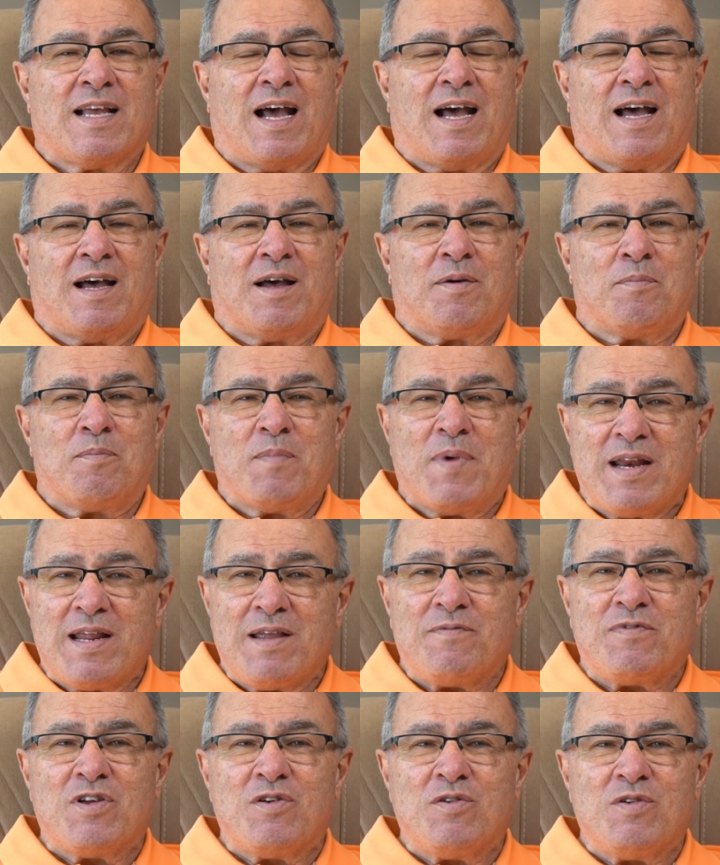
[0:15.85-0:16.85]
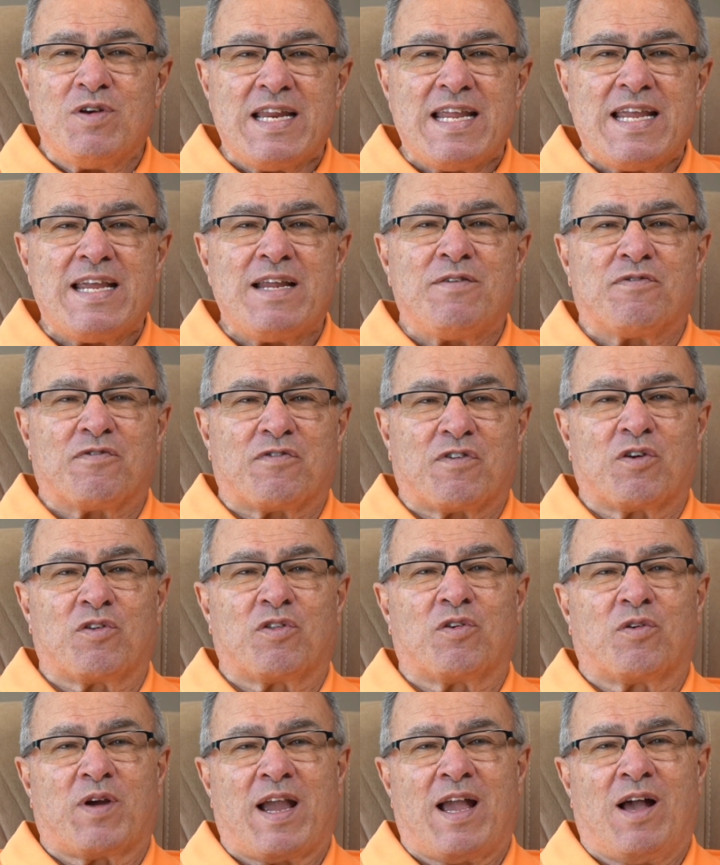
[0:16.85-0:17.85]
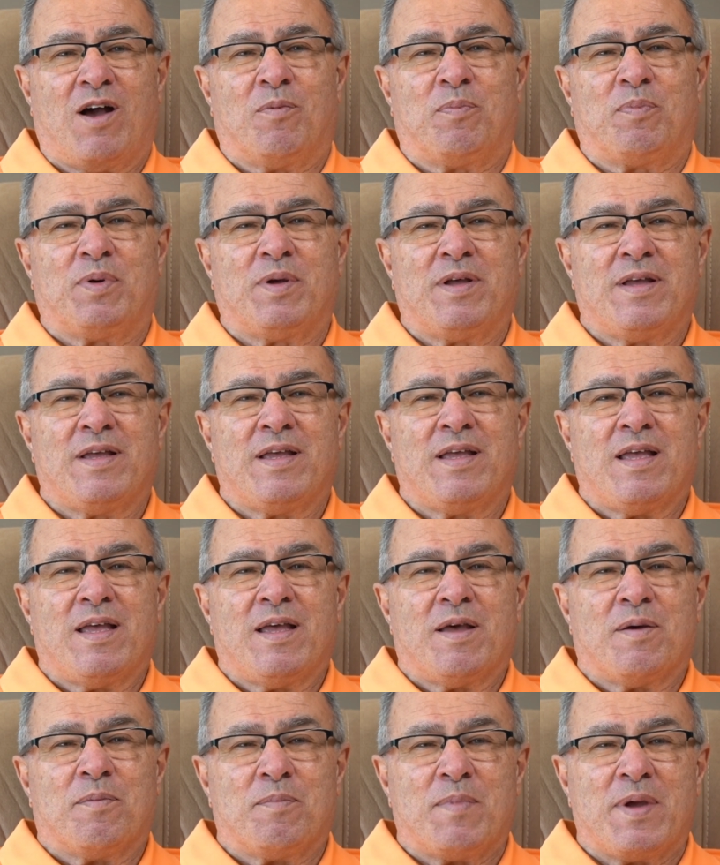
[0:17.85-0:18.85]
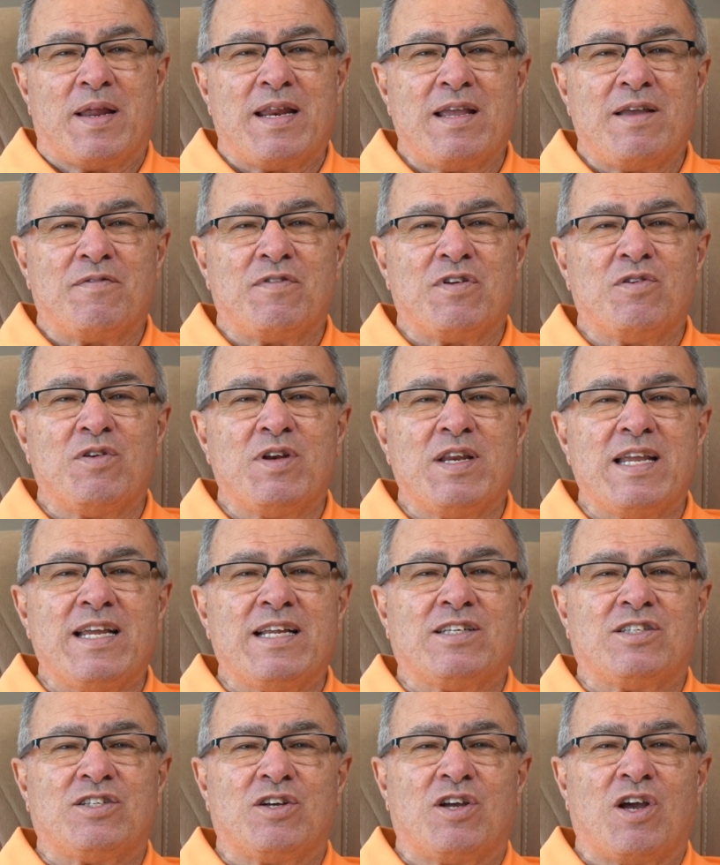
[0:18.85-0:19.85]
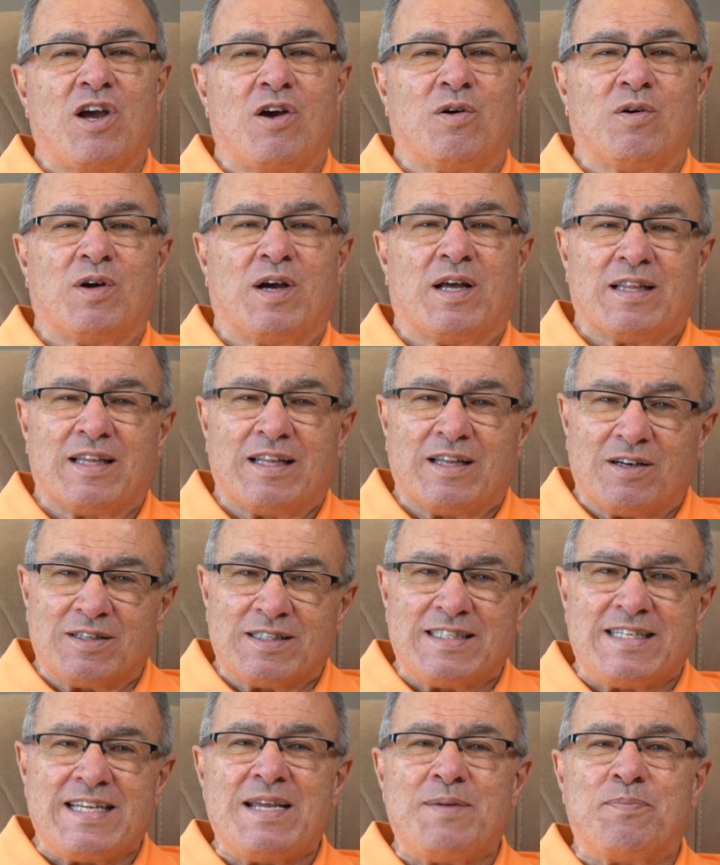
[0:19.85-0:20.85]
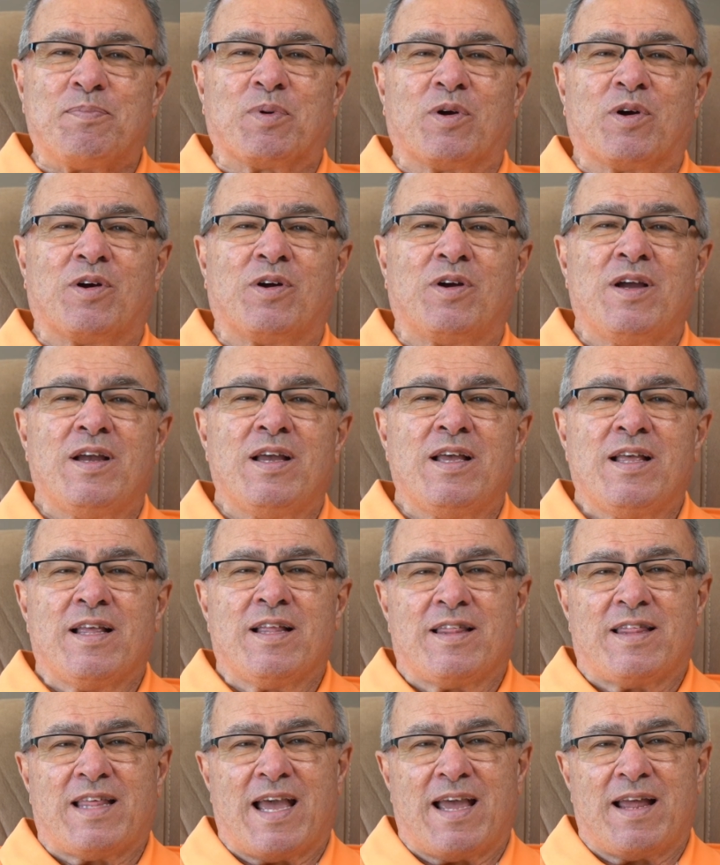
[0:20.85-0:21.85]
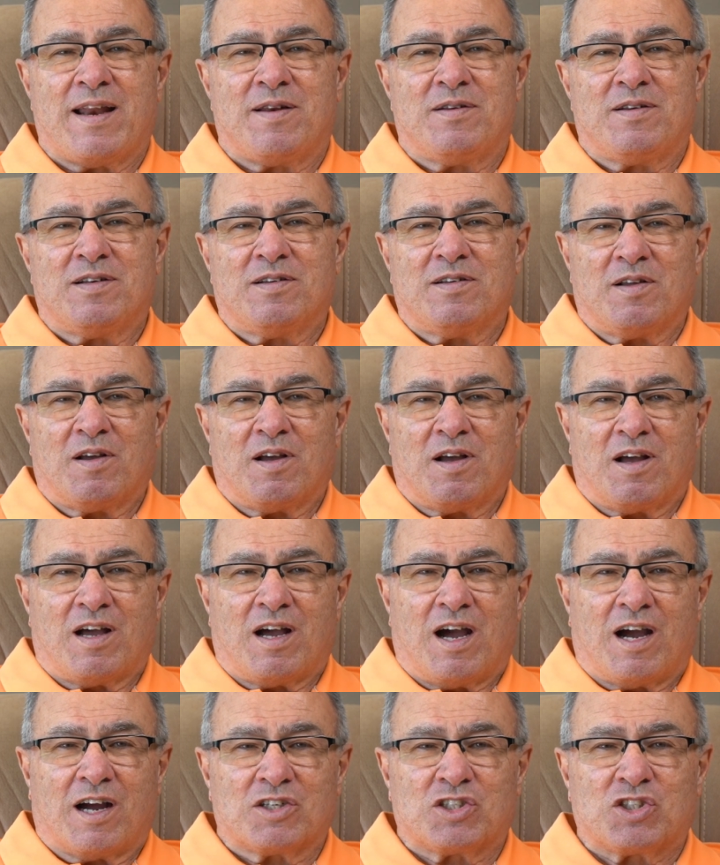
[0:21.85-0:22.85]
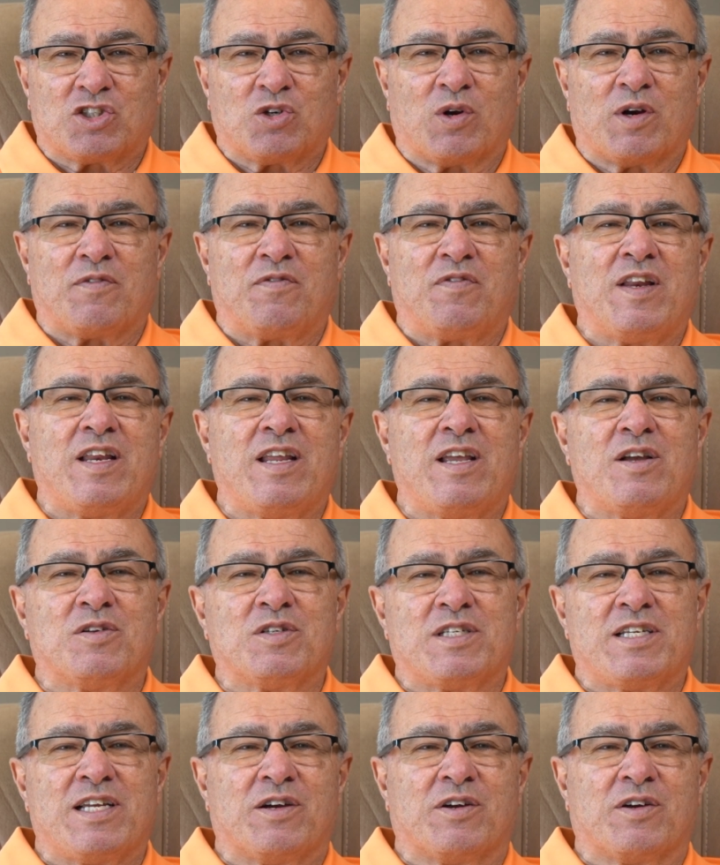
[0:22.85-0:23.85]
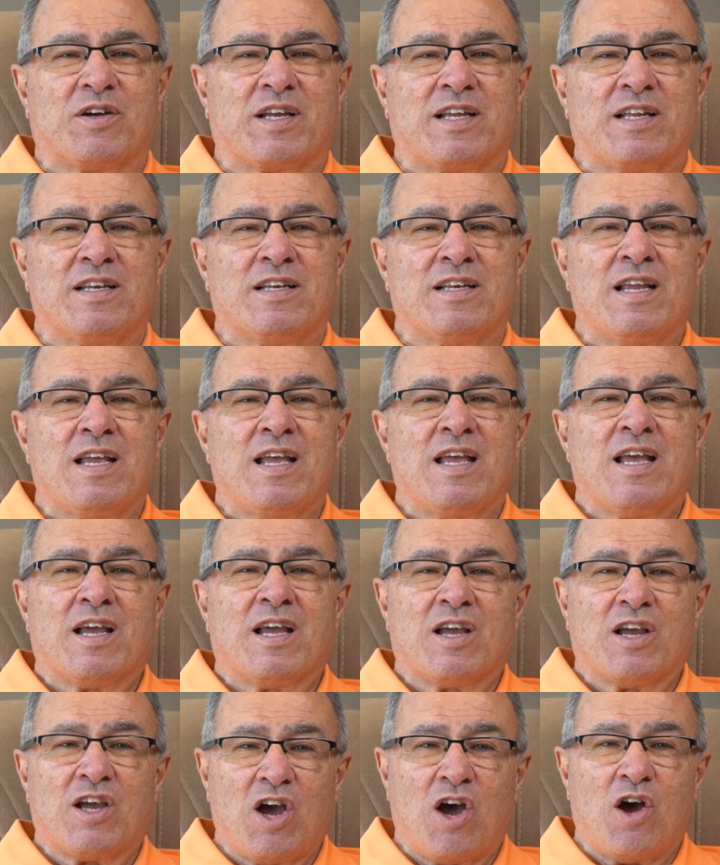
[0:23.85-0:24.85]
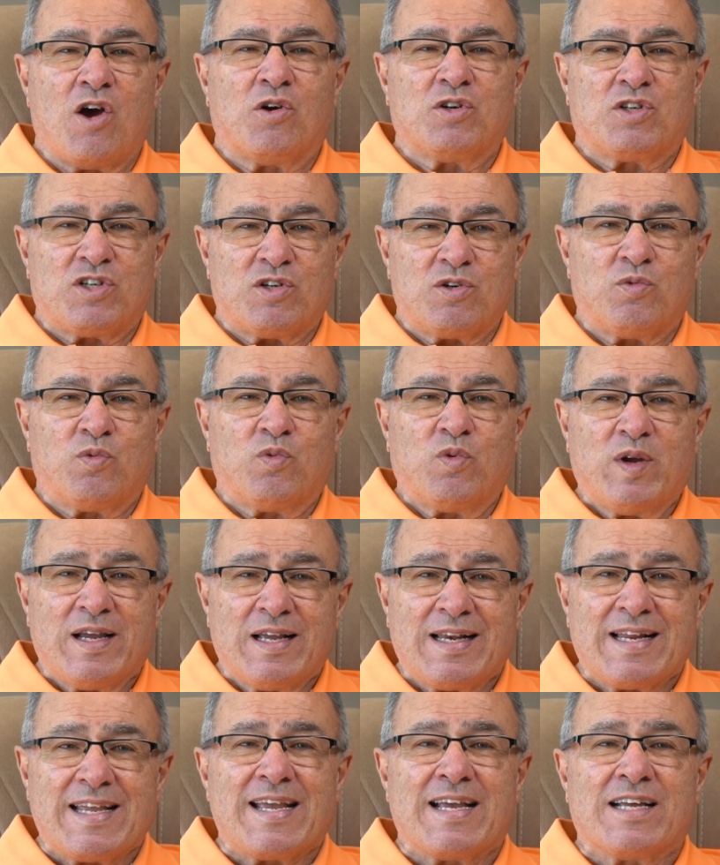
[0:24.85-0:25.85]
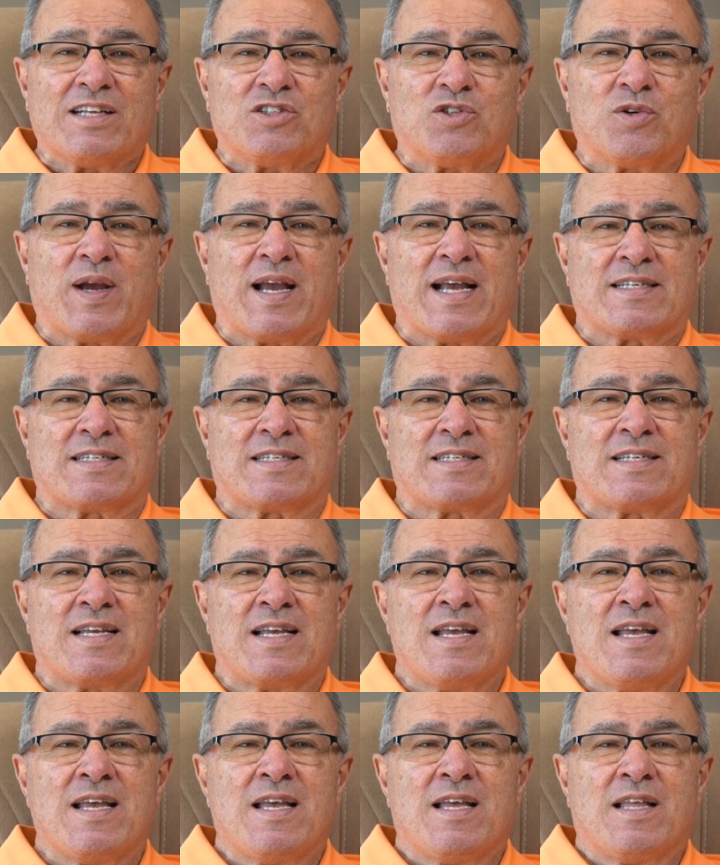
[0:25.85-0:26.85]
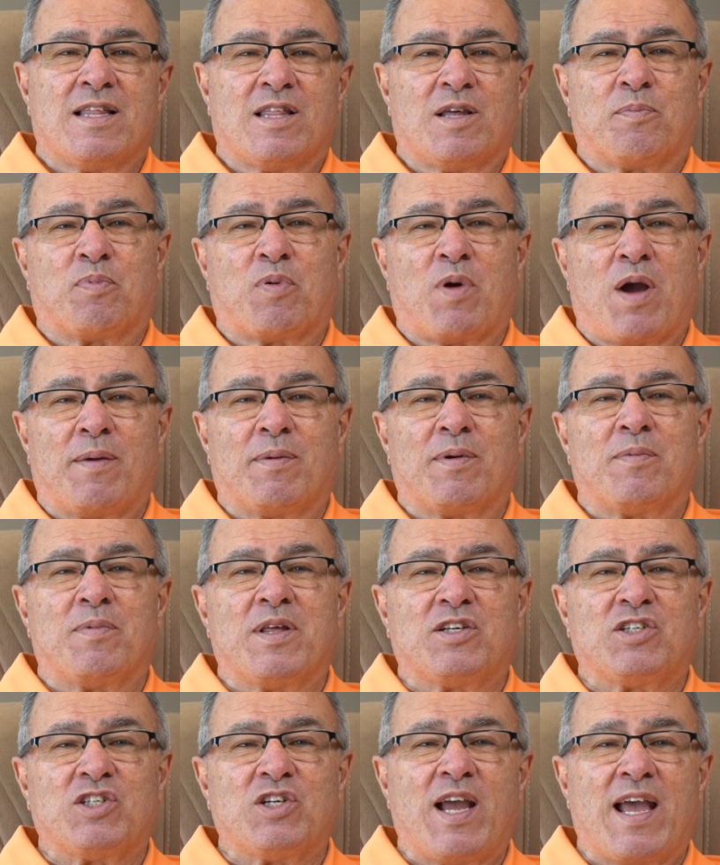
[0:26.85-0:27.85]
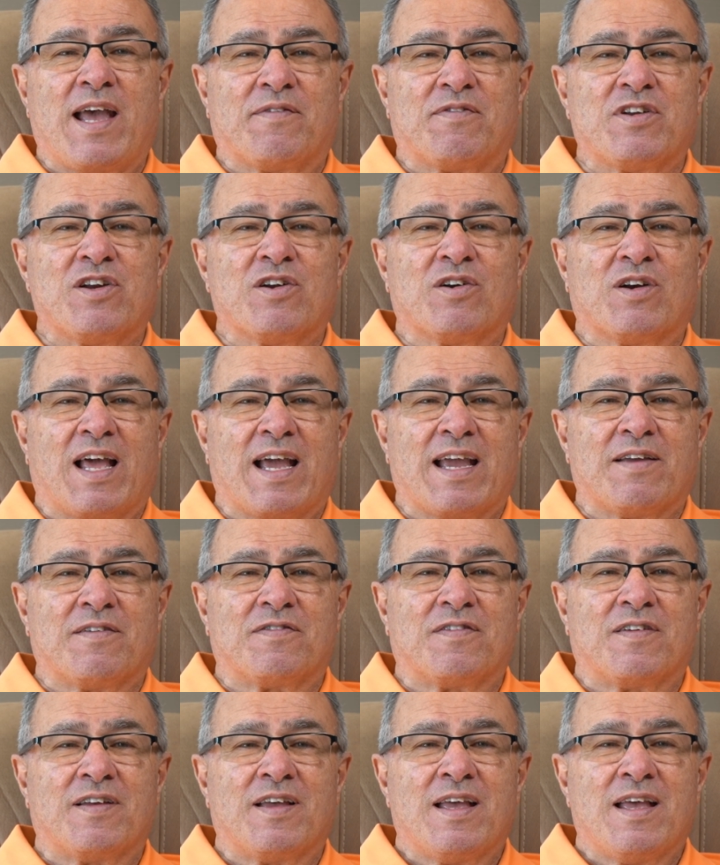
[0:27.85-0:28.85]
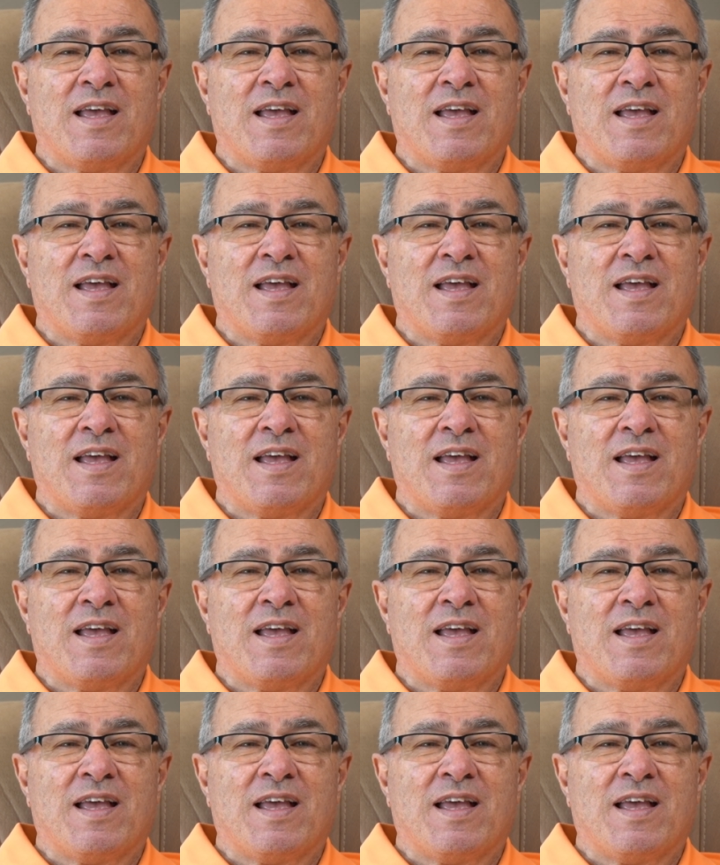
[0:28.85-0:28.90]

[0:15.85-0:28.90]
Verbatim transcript: Uh, many of you need further help. Many of you need to go a little deeper than our short videos here can go to really address the problem that you have in your life.